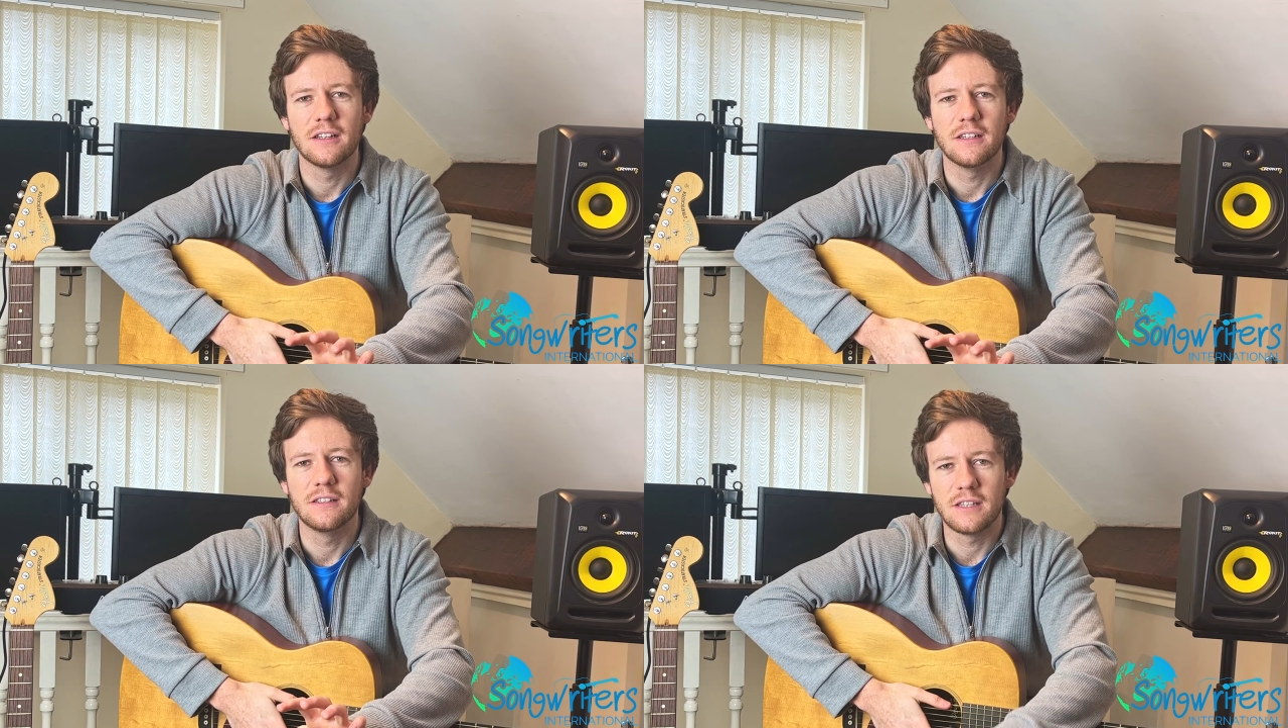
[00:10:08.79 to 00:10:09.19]

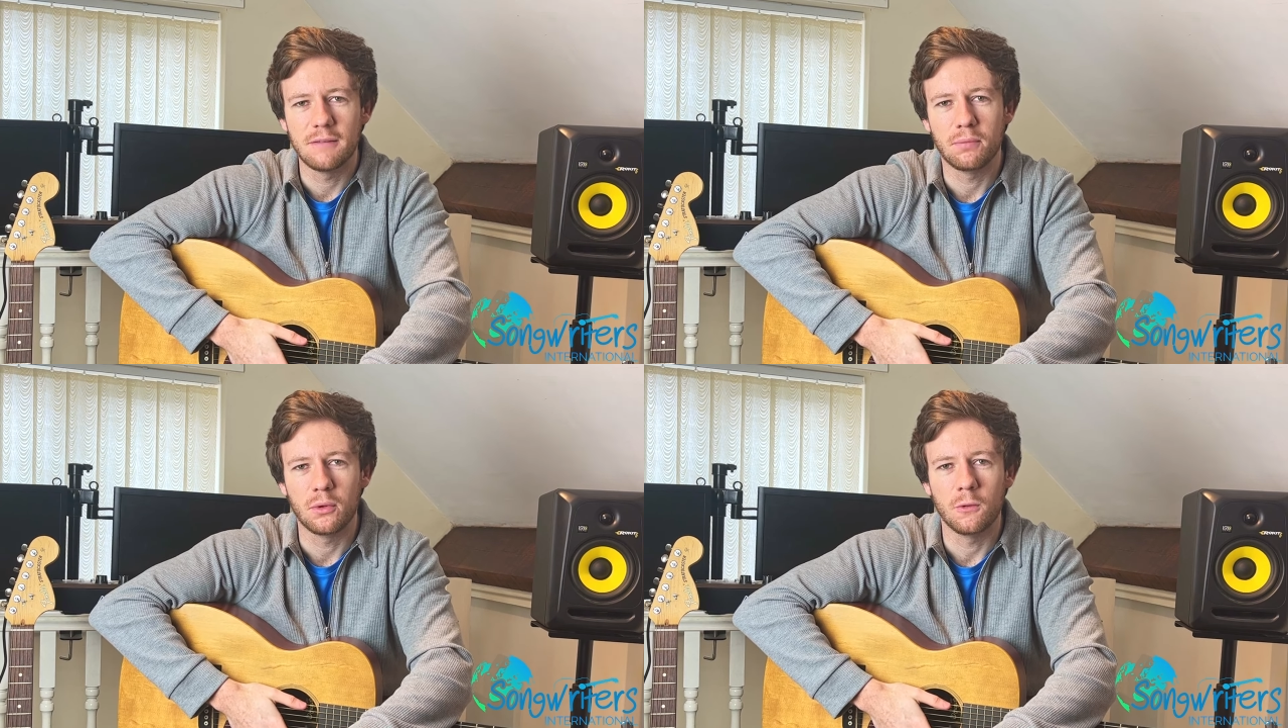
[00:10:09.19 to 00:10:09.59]

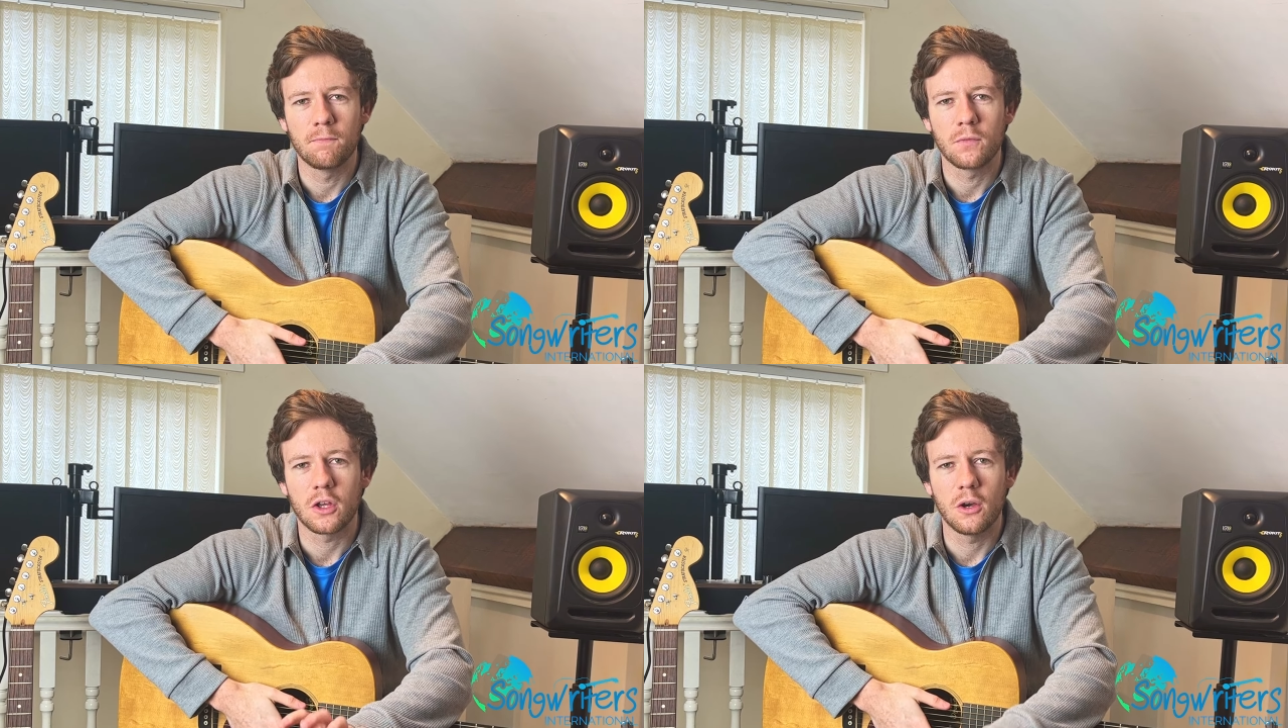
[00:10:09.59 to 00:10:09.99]
simple.
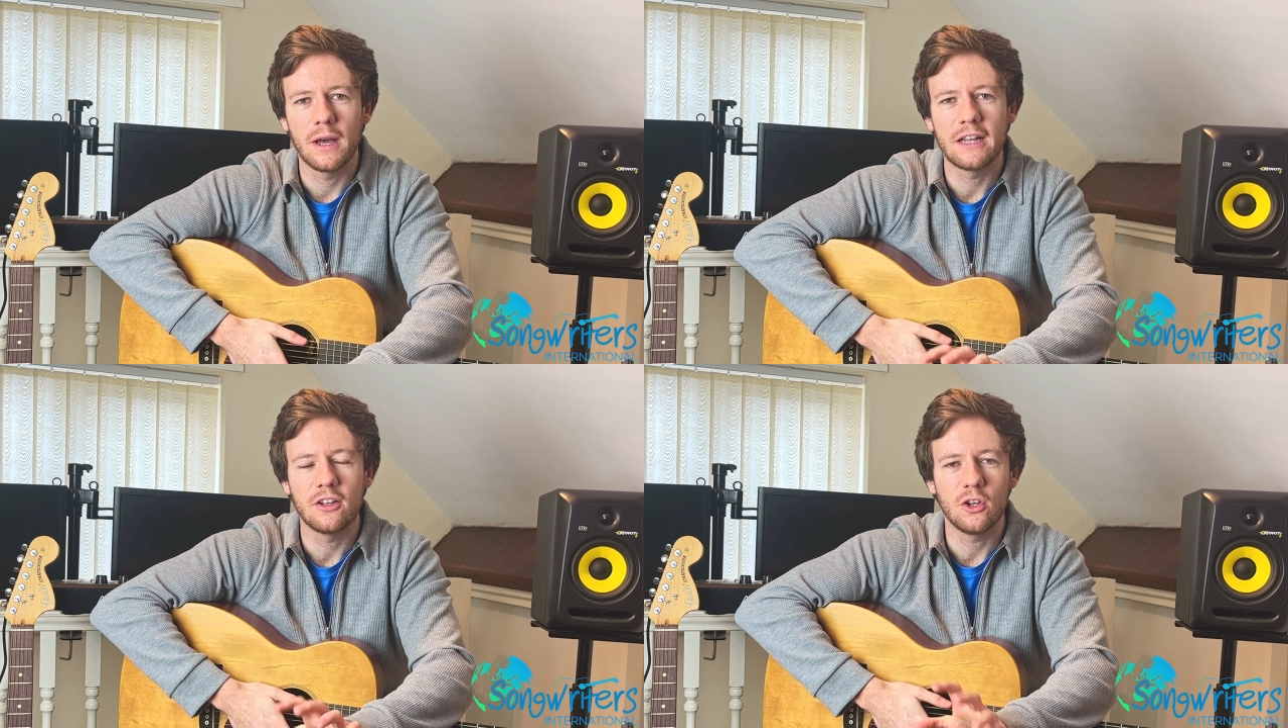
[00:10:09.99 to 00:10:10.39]
Go
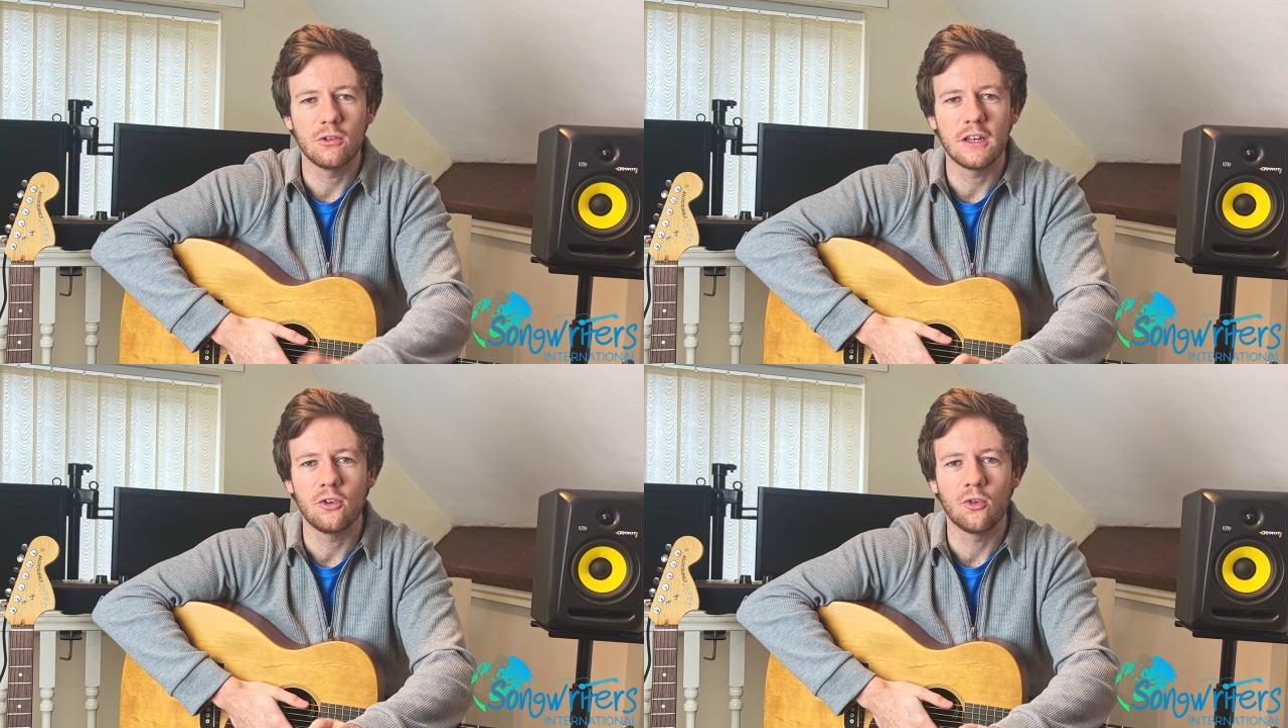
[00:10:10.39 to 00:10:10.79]
ahead, use
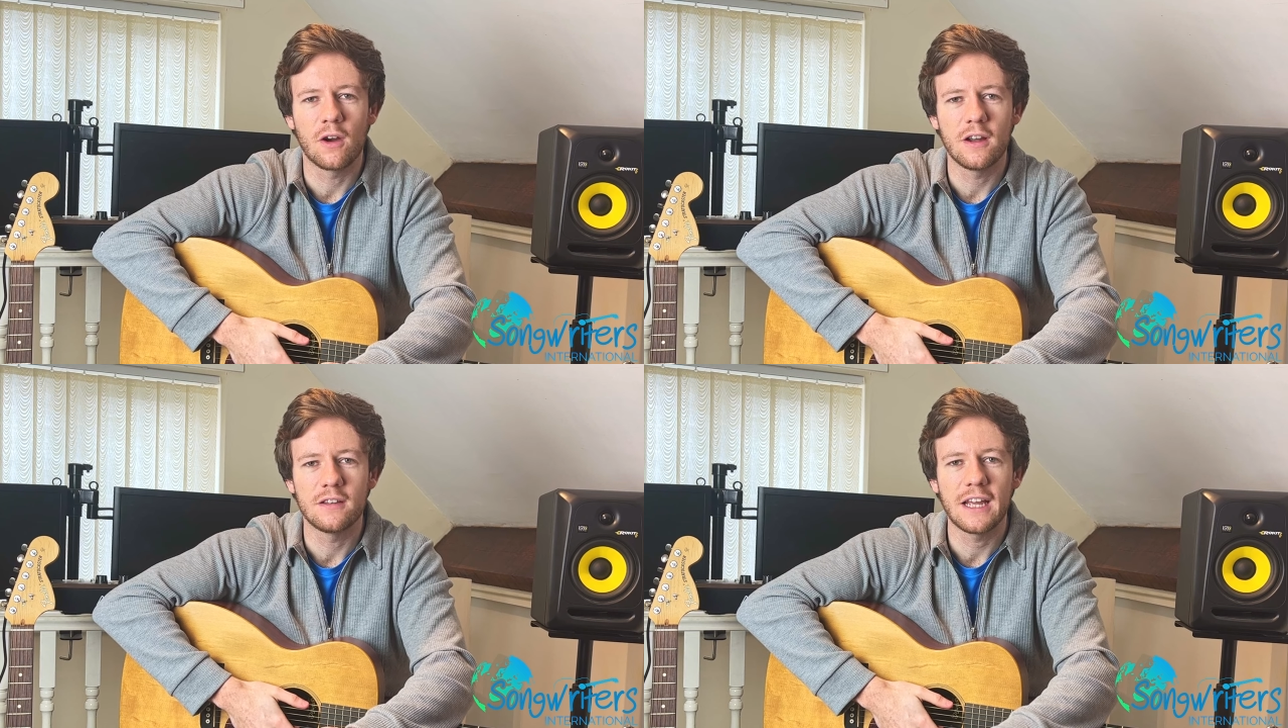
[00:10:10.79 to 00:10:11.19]
it in your
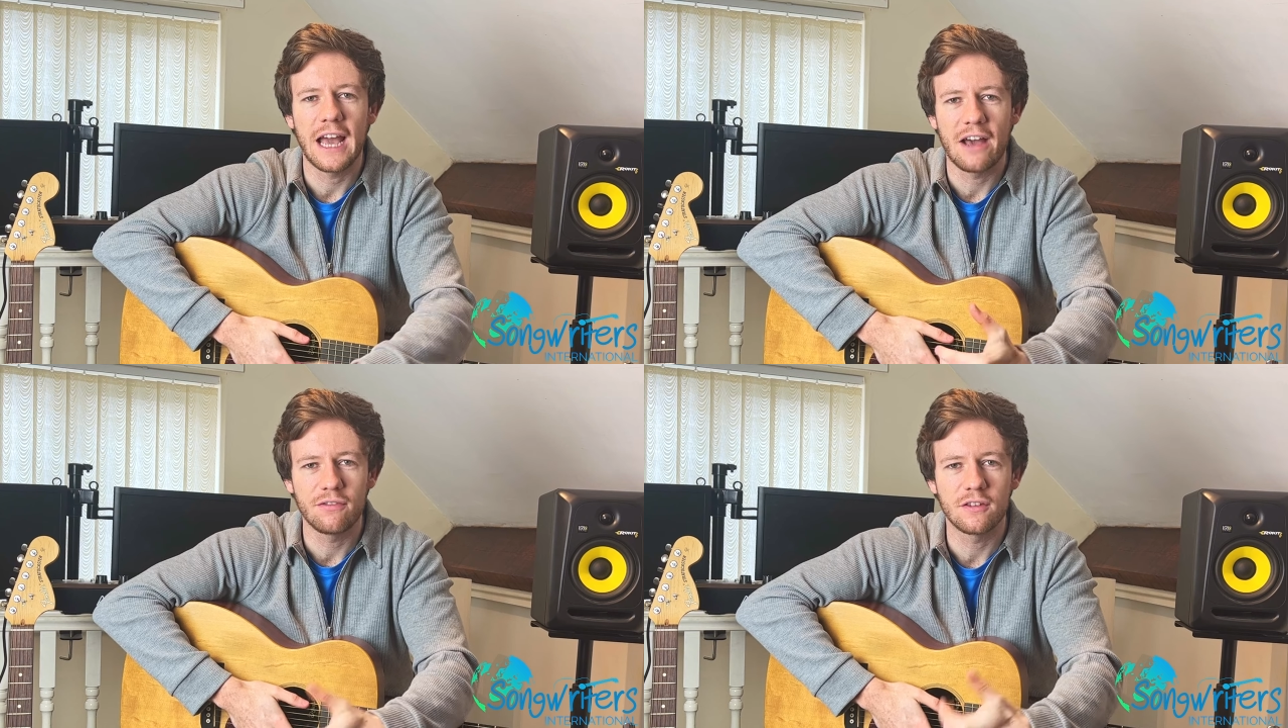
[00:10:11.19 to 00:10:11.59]
writing,
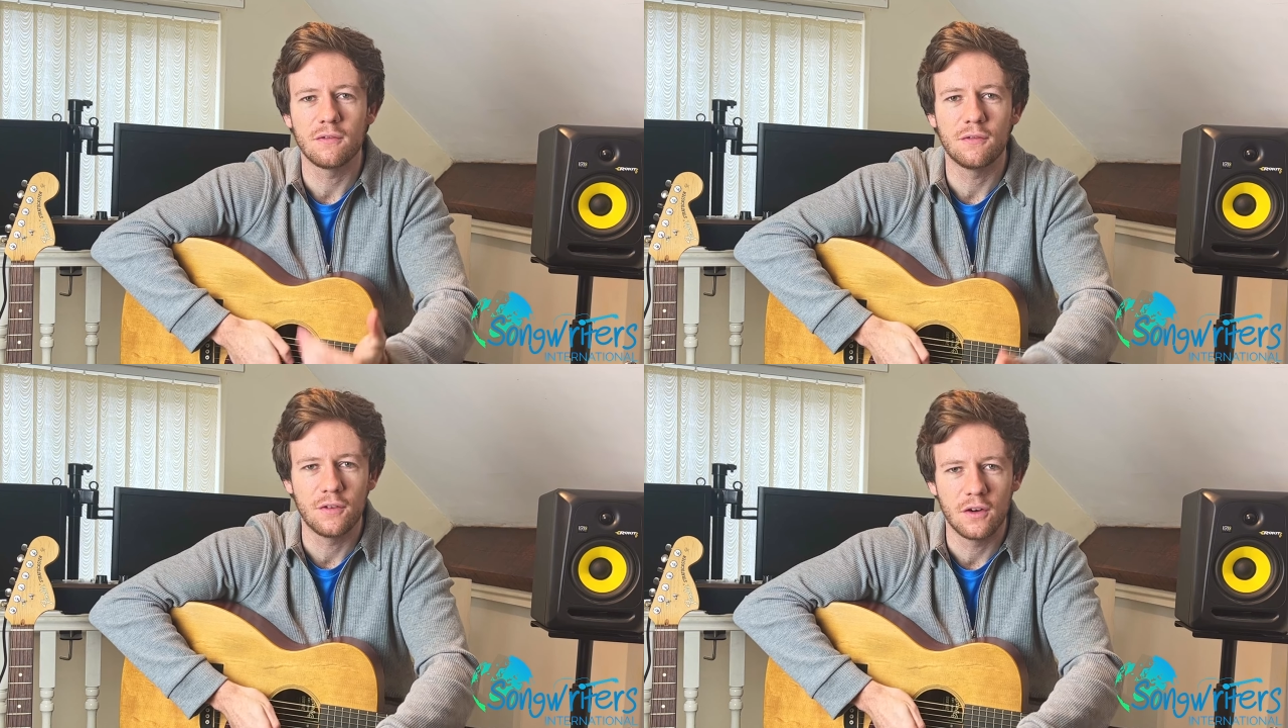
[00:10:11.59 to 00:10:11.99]
have some
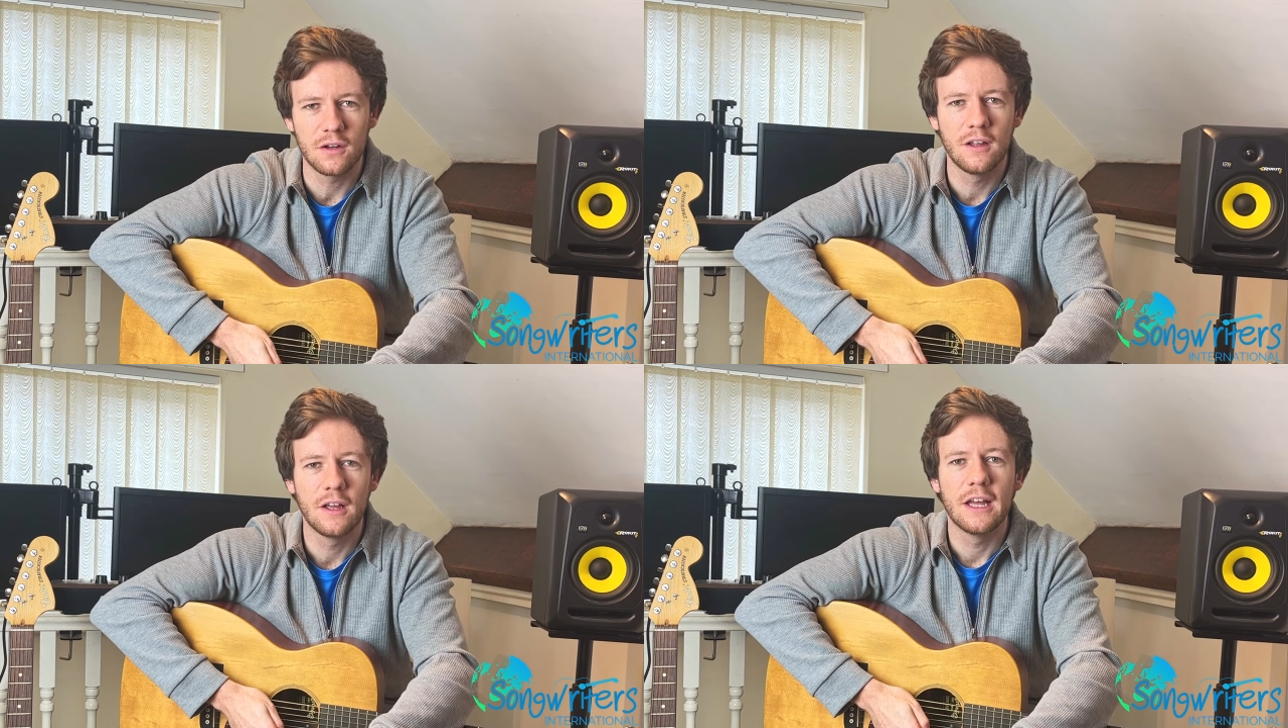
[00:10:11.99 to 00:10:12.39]
fun.